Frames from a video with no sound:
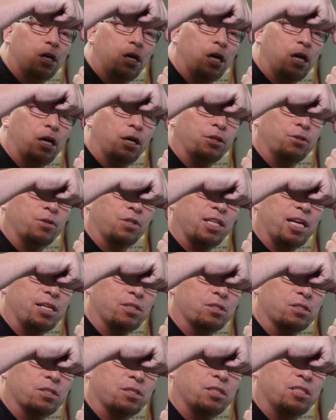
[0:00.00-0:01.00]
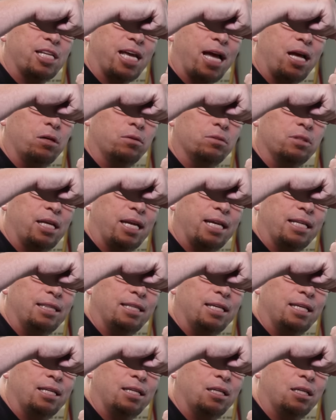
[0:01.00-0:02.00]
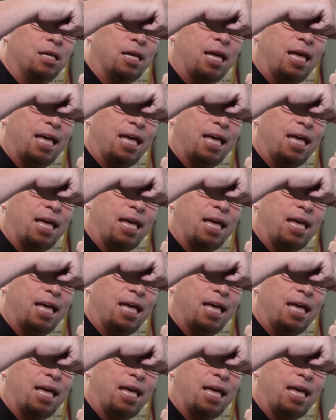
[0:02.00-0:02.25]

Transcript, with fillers: 100 thousandths down, and then